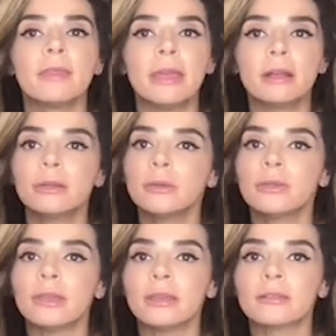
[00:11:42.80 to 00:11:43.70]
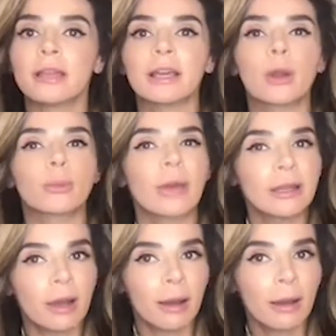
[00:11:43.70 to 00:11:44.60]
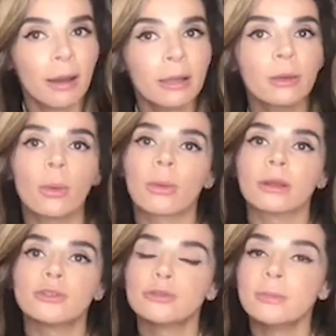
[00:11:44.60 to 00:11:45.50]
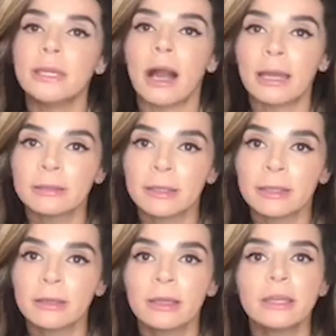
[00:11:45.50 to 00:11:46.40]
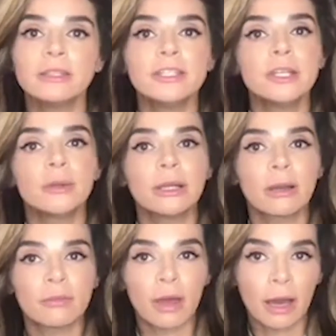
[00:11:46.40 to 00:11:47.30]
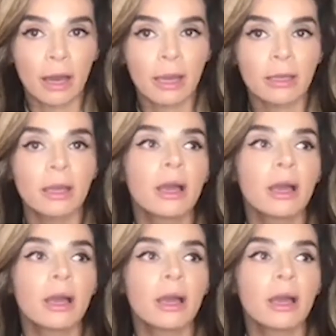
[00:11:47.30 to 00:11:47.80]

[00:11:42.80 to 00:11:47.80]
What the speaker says: They include things like a red eye or a droopy eyelid, tearing of the eye,